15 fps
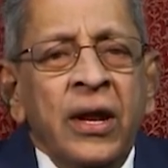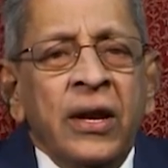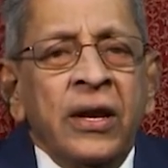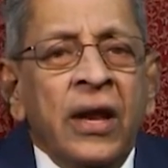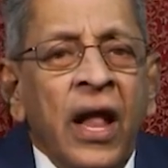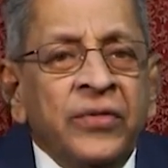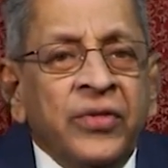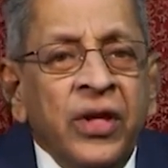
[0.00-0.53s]

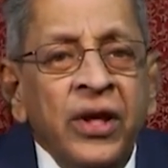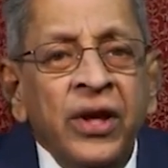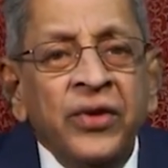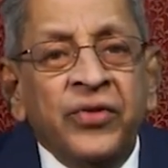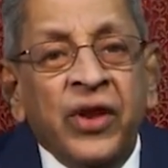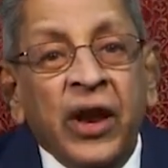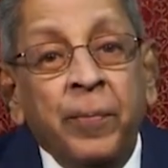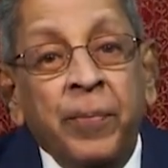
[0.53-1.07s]
nothing
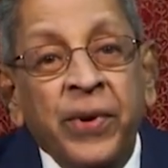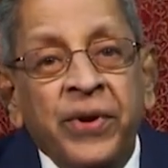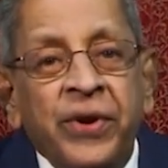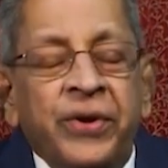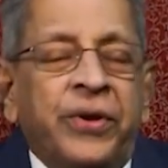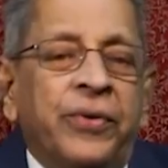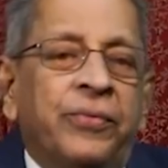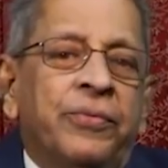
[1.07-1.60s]
is
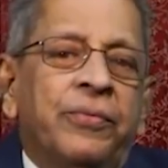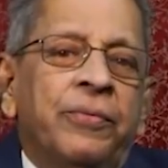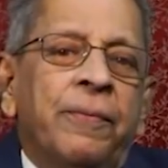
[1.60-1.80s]
repetitive